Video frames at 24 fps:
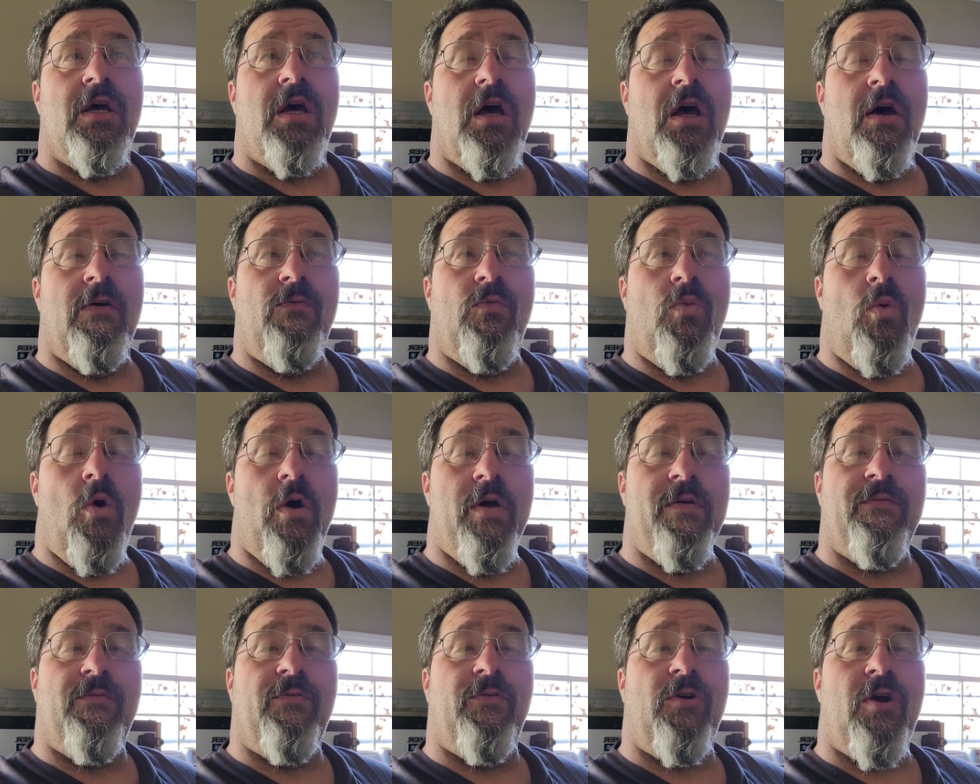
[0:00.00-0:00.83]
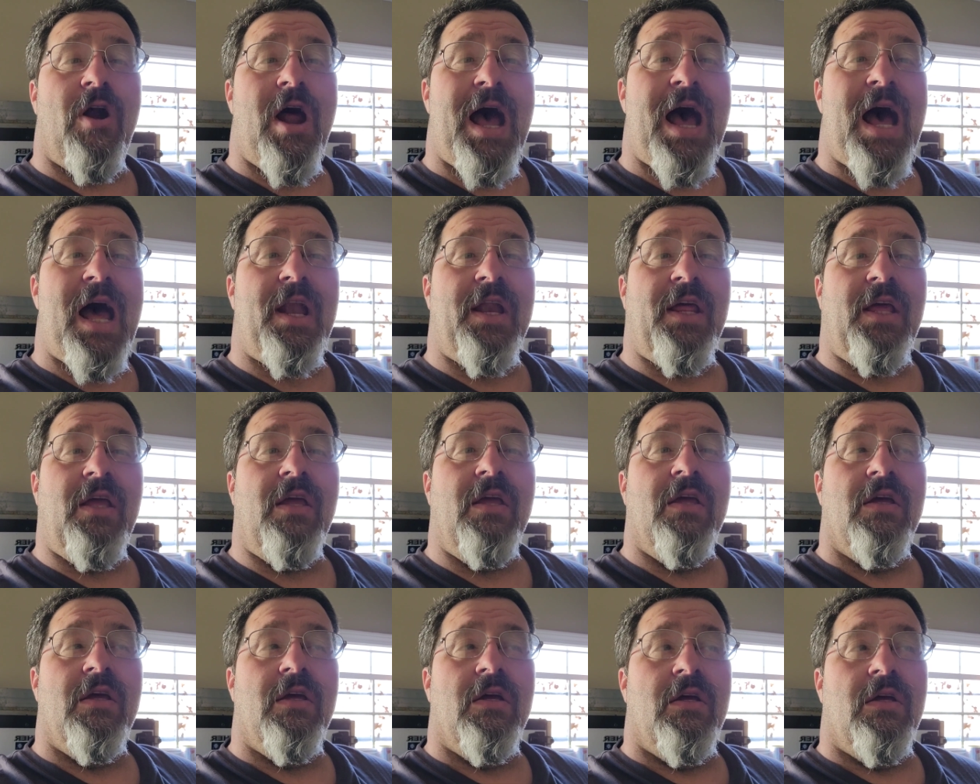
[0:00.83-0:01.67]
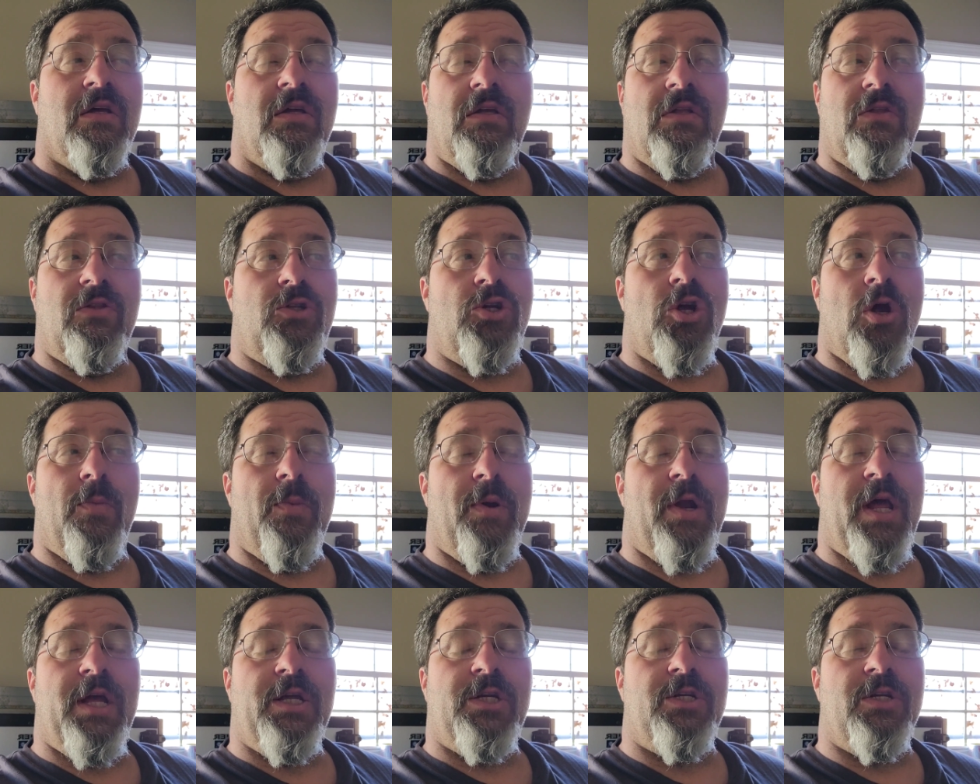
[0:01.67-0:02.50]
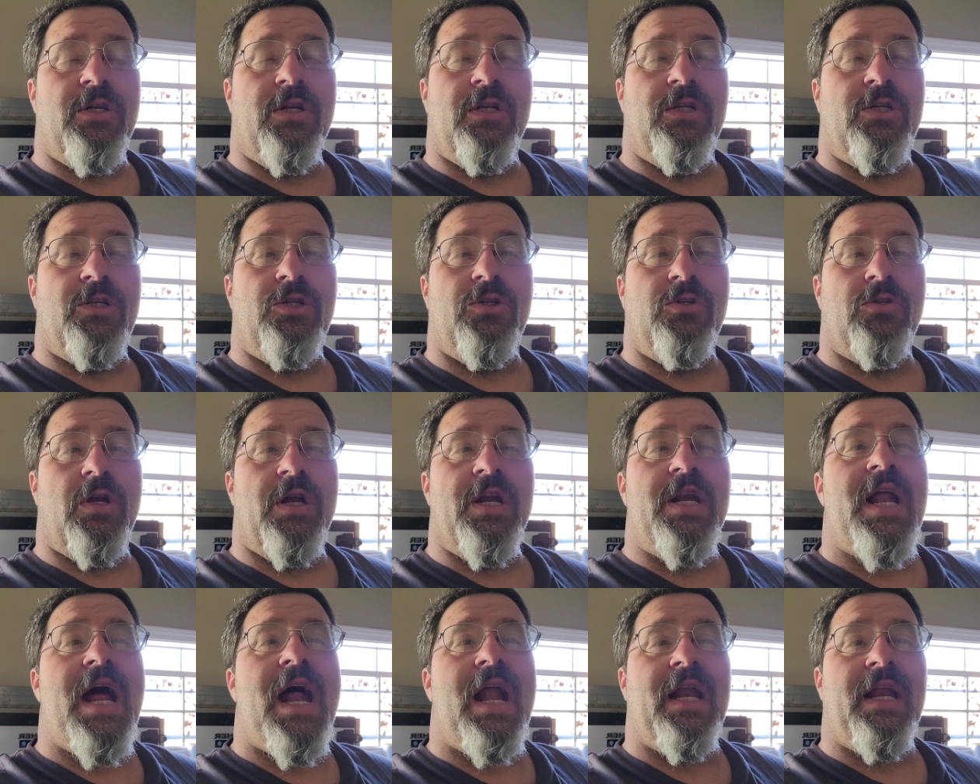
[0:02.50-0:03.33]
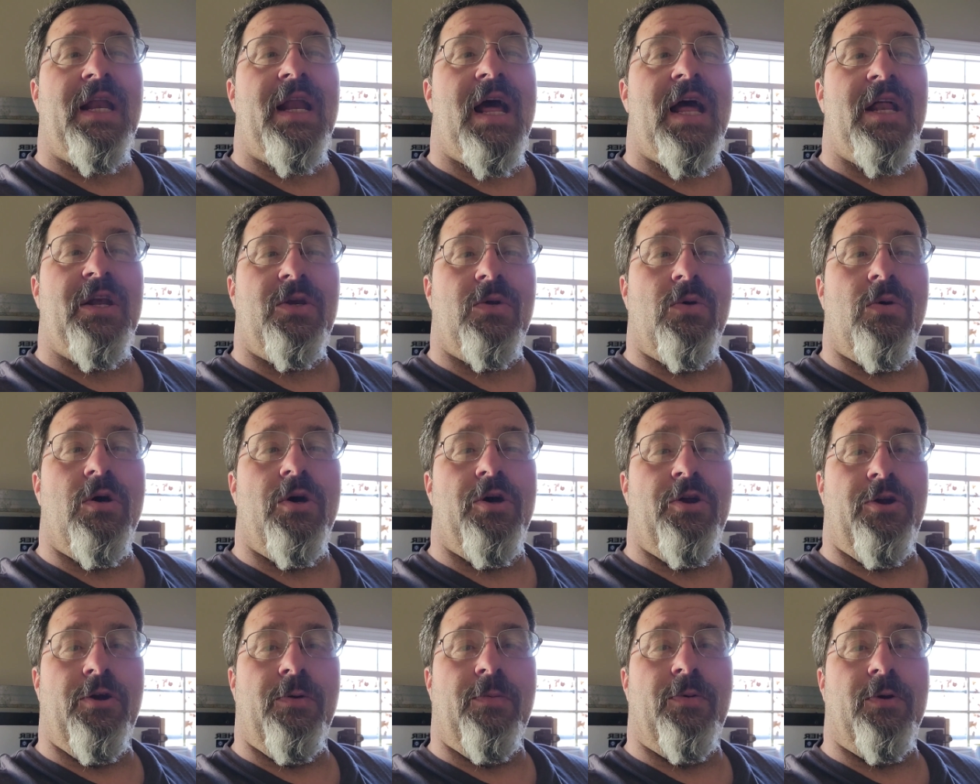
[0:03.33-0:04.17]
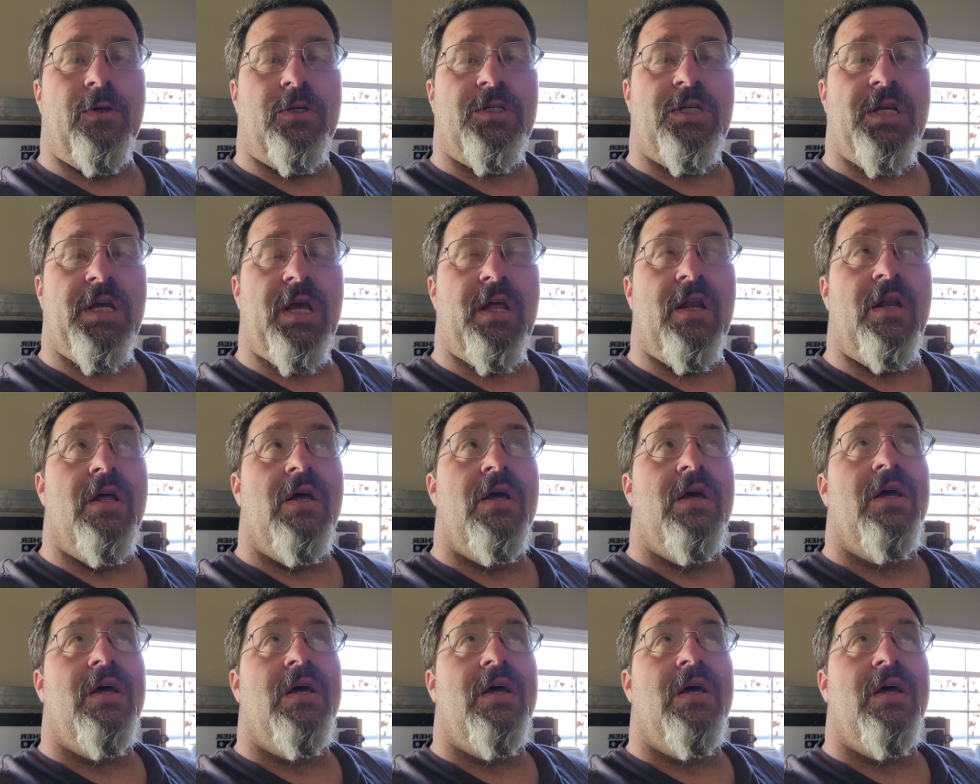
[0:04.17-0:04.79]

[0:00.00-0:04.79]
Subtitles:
of one variety, germination is usually 99 to 100%.